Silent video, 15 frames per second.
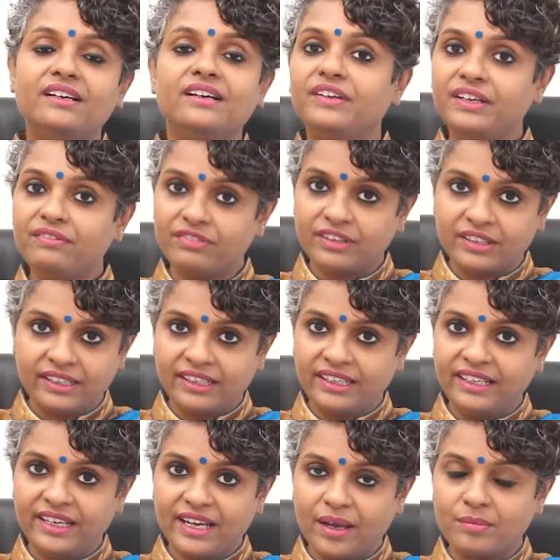free
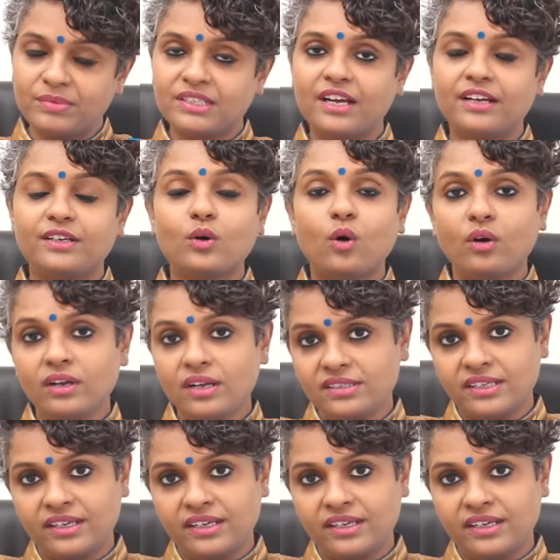fertility camps at all our